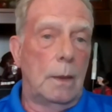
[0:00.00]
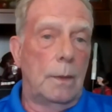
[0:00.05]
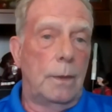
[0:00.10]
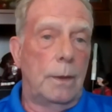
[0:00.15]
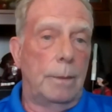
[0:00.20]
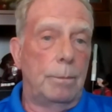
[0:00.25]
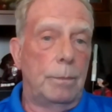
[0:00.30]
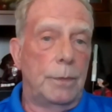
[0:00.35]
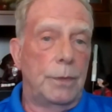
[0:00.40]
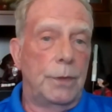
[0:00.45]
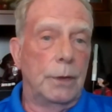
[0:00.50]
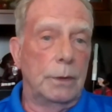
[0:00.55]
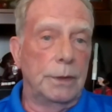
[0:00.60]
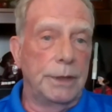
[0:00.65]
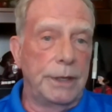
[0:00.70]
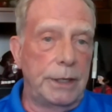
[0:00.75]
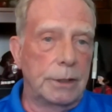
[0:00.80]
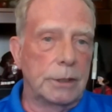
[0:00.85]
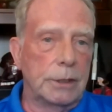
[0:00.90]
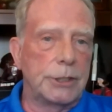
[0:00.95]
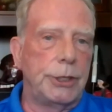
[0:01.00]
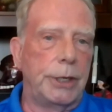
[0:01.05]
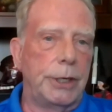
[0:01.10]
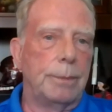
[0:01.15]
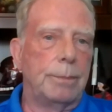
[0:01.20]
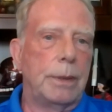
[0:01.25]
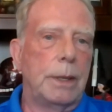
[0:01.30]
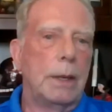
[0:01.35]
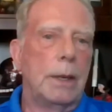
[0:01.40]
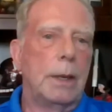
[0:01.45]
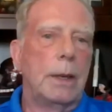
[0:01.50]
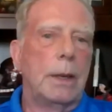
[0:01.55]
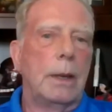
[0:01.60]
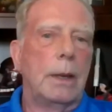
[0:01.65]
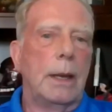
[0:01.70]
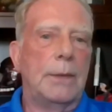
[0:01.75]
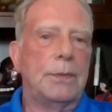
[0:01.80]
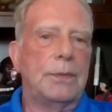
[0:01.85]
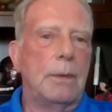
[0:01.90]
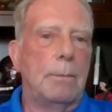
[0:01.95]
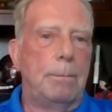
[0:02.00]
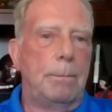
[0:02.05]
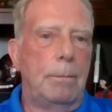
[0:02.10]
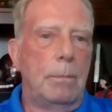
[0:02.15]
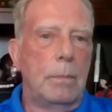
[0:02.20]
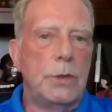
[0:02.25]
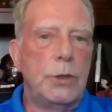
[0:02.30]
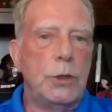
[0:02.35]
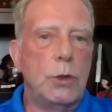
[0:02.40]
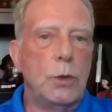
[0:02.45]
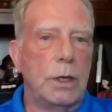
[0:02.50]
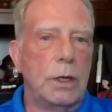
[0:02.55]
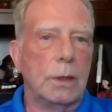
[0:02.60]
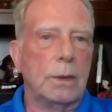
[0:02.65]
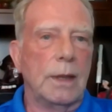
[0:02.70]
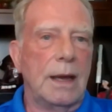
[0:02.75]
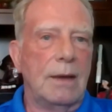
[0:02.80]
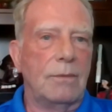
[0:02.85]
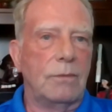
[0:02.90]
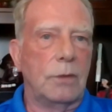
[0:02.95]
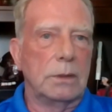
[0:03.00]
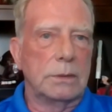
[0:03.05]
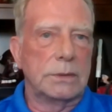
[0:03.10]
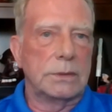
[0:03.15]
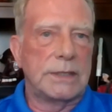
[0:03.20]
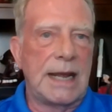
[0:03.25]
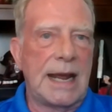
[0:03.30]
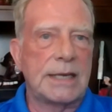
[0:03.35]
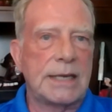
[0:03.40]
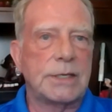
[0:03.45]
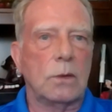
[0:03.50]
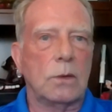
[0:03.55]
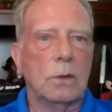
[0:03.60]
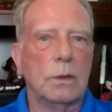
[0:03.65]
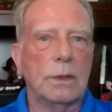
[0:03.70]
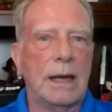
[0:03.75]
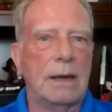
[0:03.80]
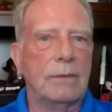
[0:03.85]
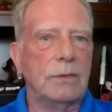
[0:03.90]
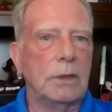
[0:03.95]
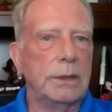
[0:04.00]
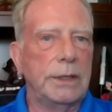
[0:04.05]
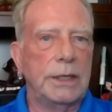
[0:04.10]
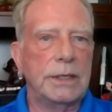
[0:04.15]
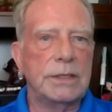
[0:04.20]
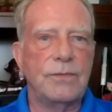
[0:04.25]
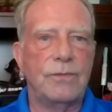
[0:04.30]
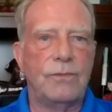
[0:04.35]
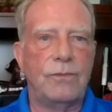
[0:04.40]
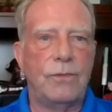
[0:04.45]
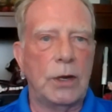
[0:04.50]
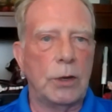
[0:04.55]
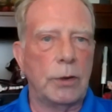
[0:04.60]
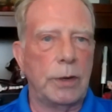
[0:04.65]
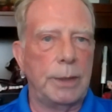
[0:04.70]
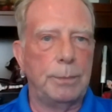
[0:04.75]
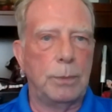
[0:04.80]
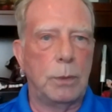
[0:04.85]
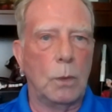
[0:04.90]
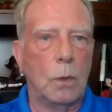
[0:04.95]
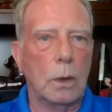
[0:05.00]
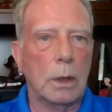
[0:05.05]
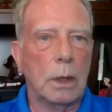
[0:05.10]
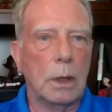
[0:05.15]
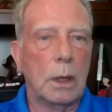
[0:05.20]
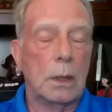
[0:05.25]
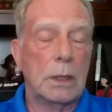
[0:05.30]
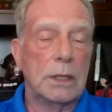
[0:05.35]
the leadership at the unit level, tactical level, is very poor.